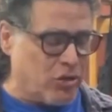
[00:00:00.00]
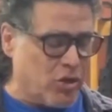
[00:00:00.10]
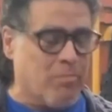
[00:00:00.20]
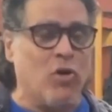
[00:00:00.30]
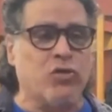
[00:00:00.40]
that
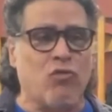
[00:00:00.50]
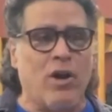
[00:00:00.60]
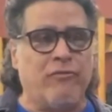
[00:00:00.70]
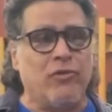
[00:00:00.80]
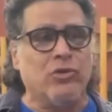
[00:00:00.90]
they're both
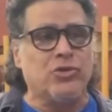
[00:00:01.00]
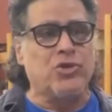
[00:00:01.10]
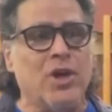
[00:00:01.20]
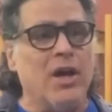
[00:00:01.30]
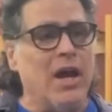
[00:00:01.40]

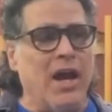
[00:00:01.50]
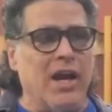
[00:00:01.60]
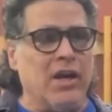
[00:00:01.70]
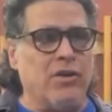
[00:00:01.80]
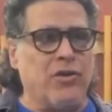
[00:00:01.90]
rifles
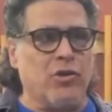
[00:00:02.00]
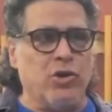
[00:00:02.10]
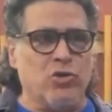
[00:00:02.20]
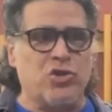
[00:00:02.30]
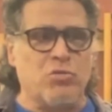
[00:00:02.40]
and they're
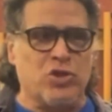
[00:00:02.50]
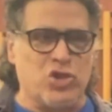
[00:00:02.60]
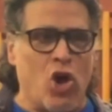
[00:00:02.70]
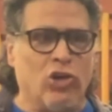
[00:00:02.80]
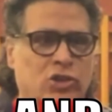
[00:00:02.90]
used to
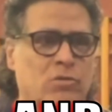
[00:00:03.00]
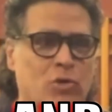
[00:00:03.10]
assault and